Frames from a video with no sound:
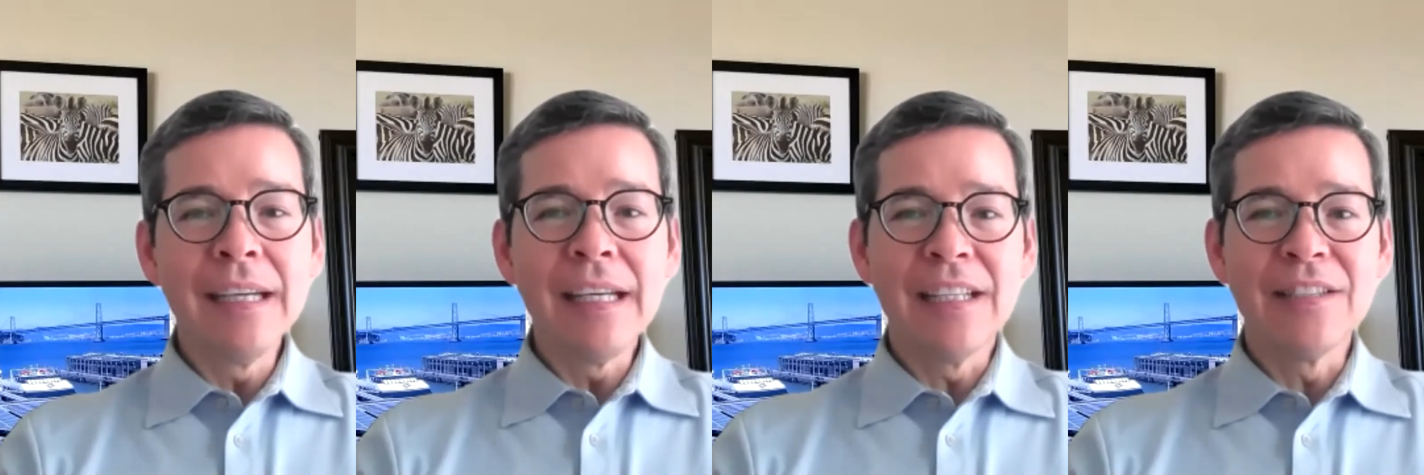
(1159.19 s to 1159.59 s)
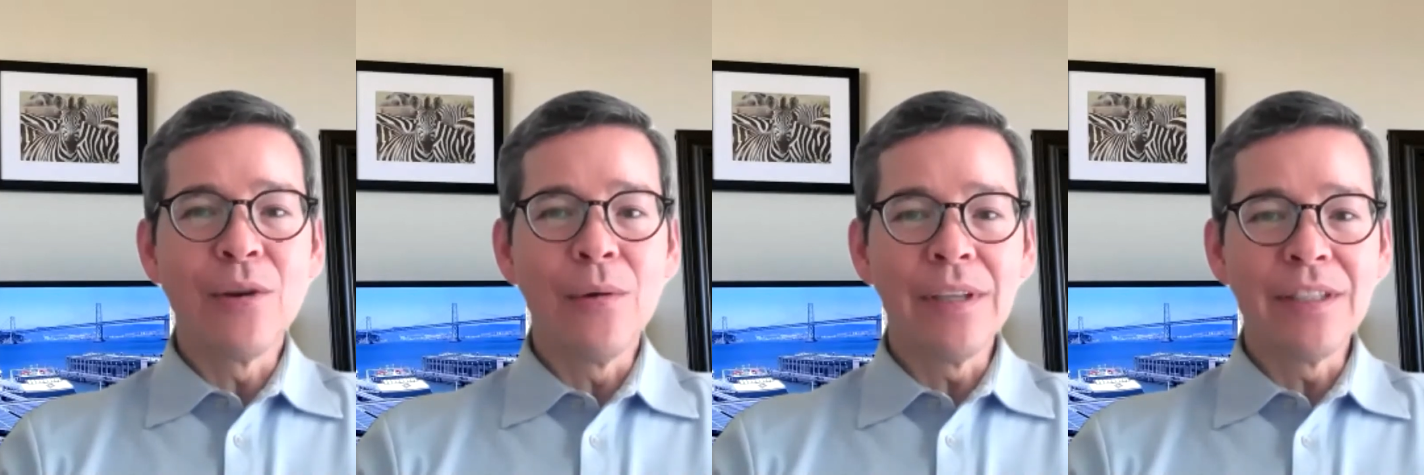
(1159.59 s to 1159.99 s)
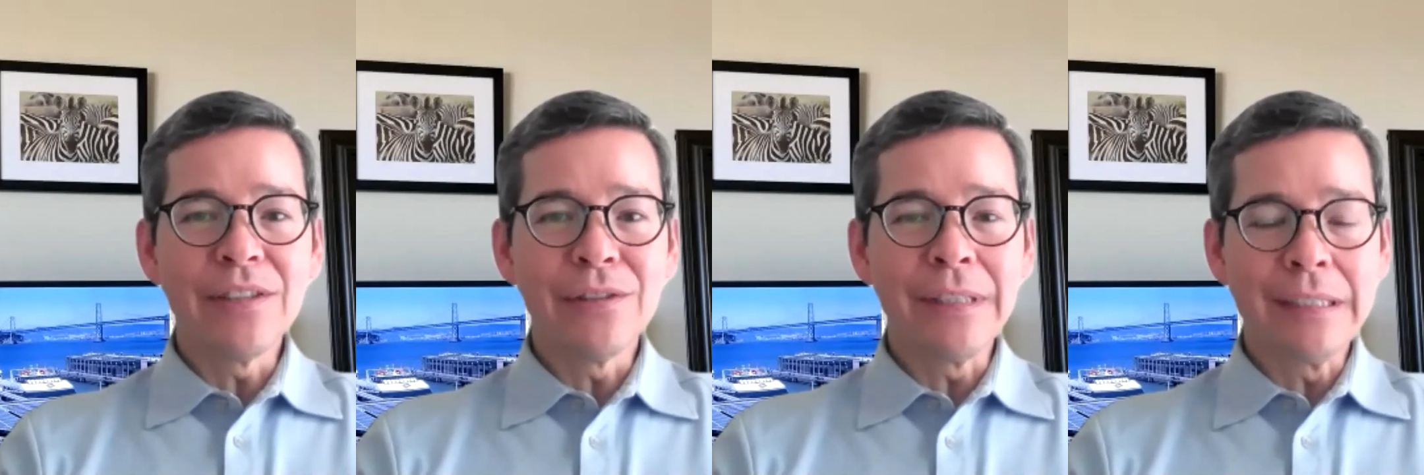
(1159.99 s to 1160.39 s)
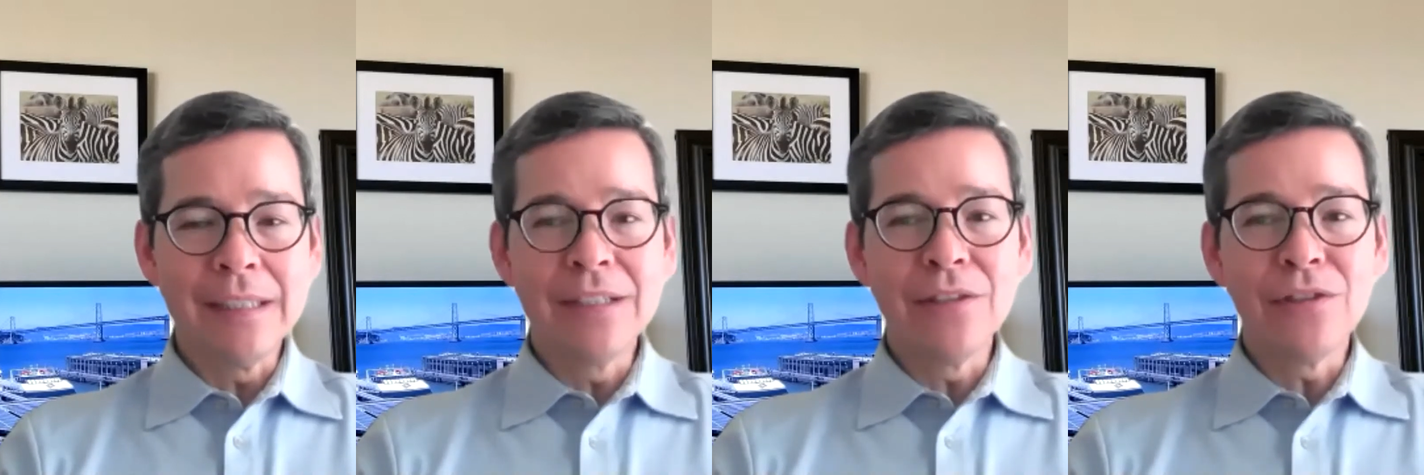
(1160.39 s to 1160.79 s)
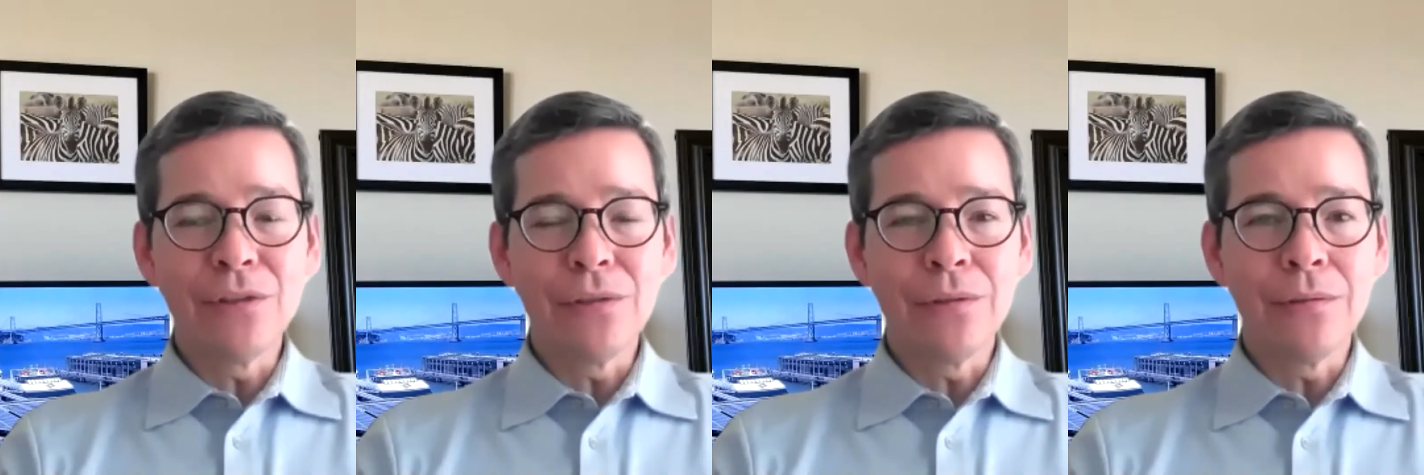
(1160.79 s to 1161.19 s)
is going to continue
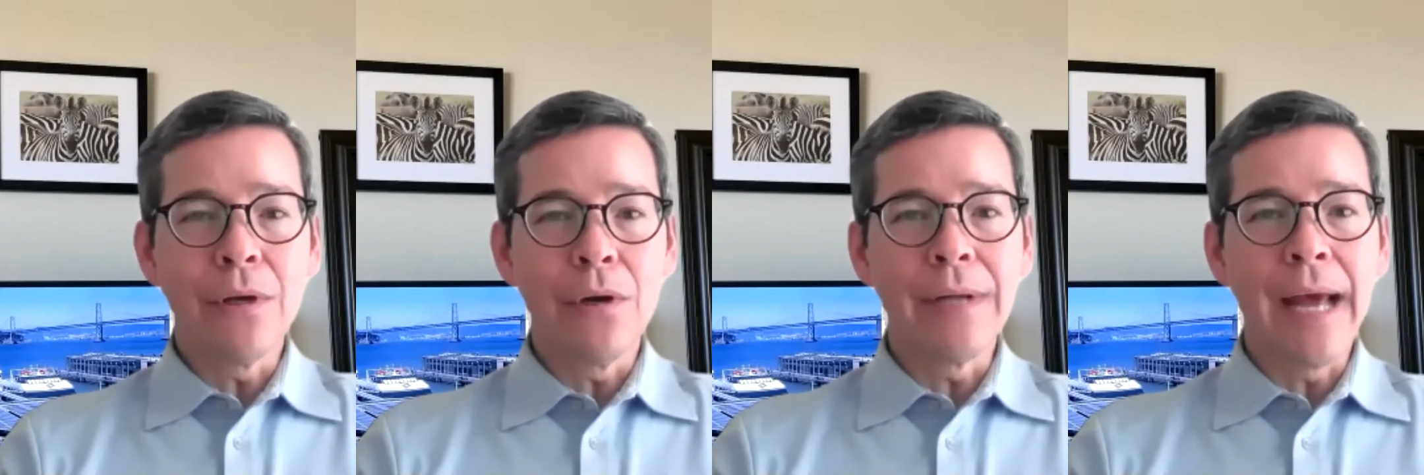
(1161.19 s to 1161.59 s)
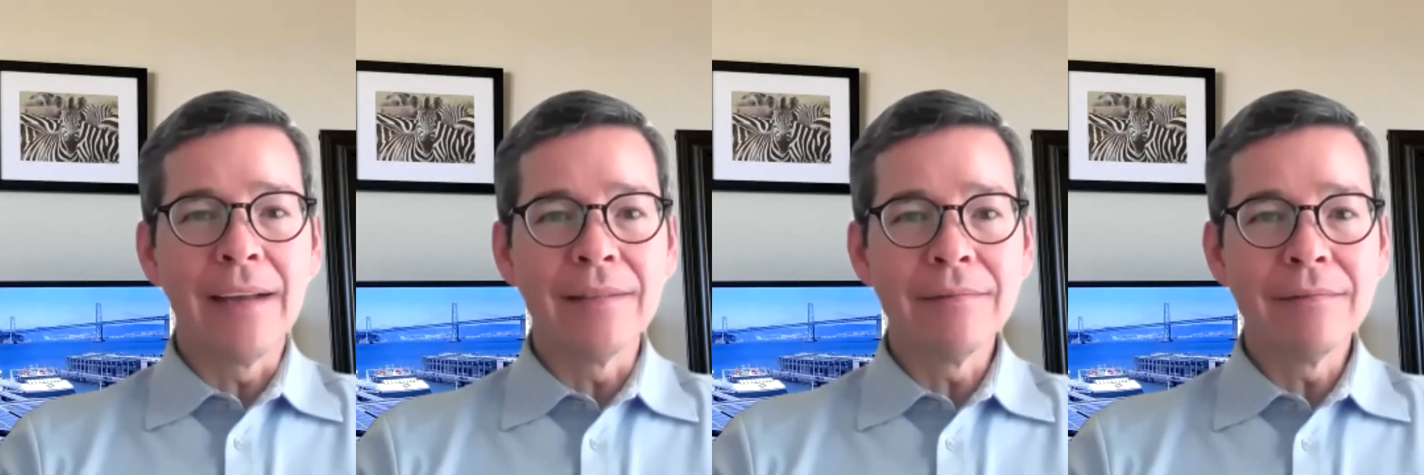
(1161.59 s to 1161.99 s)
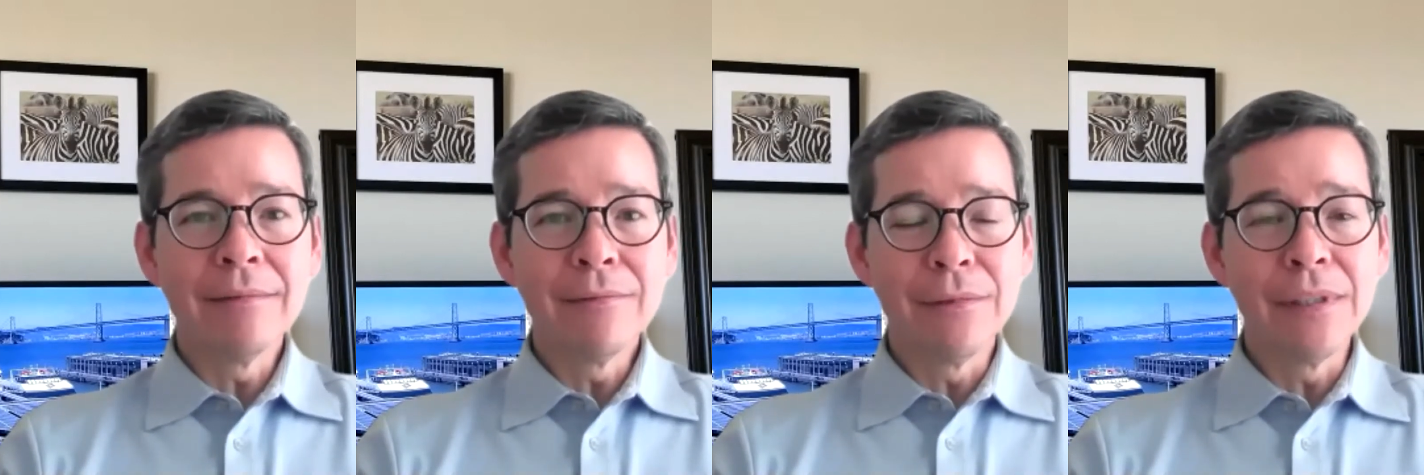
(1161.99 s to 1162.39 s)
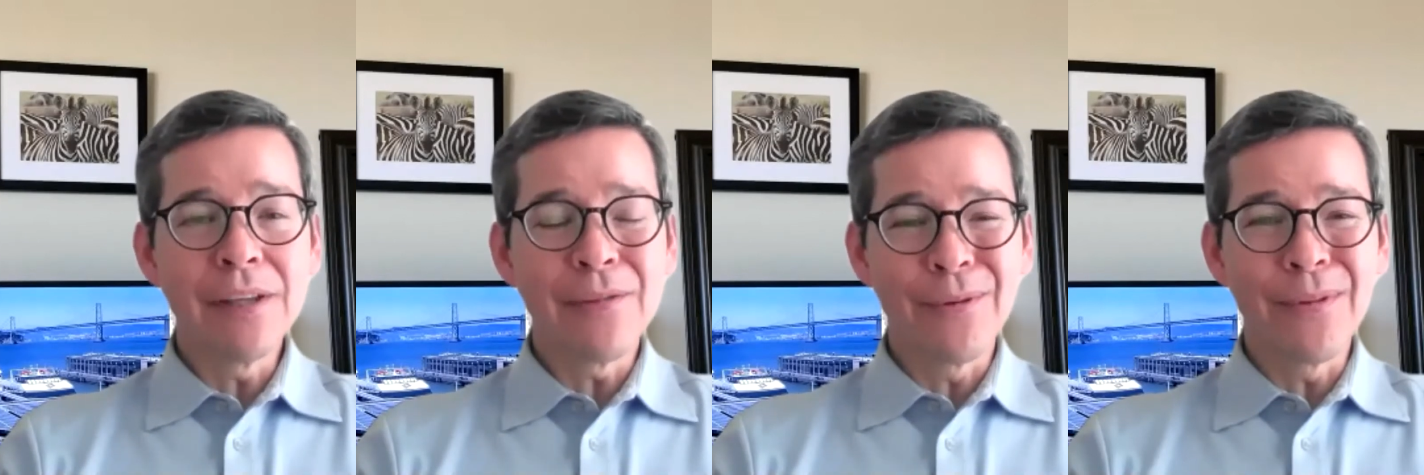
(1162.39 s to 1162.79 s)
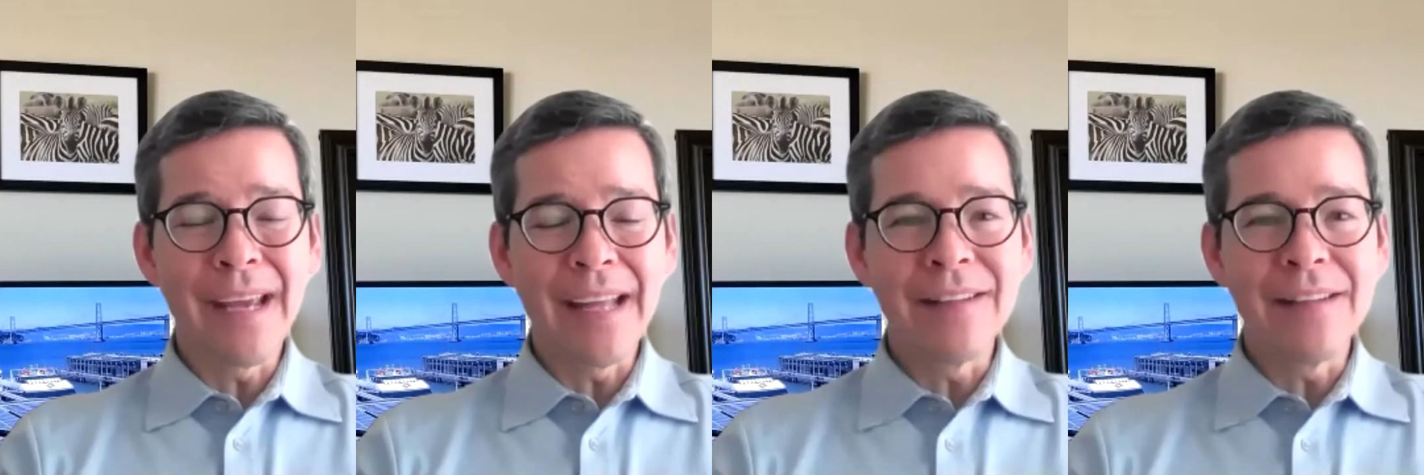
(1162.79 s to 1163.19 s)
to go down really through the
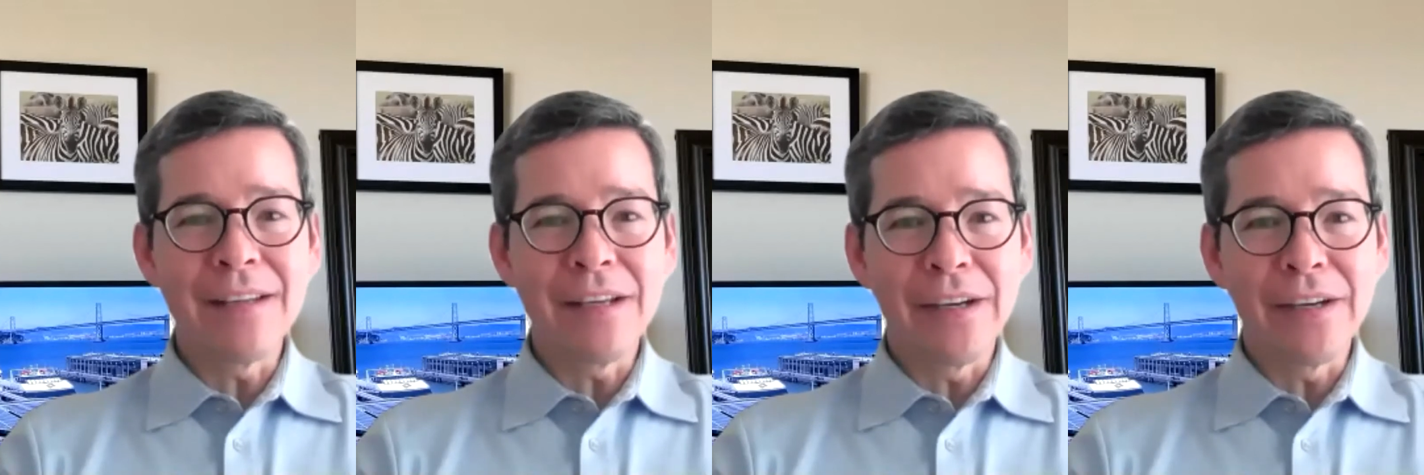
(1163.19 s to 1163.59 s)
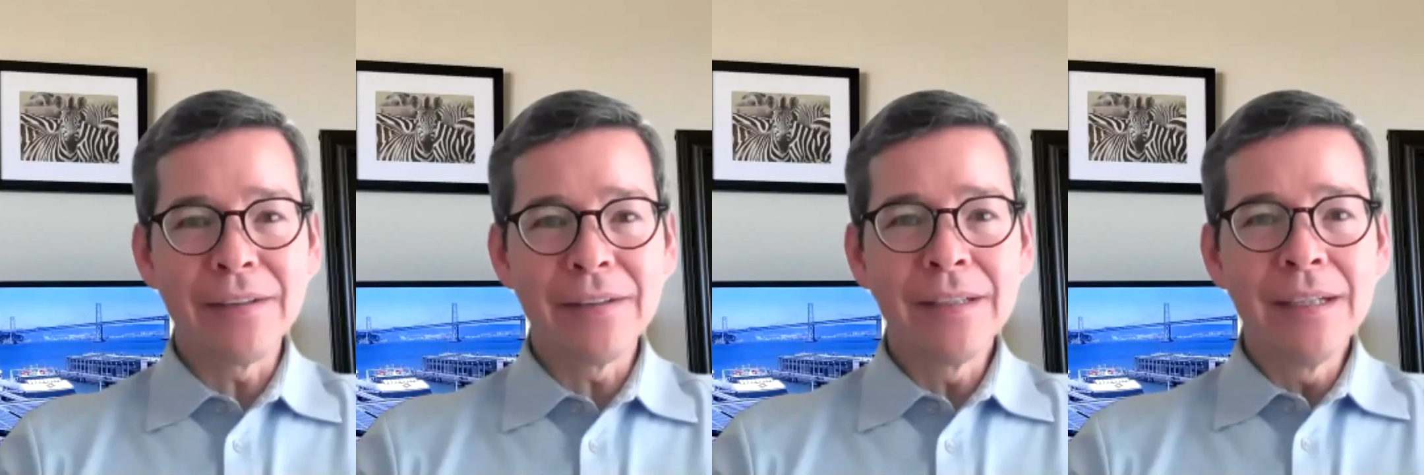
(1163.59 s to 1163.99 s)
end of the year,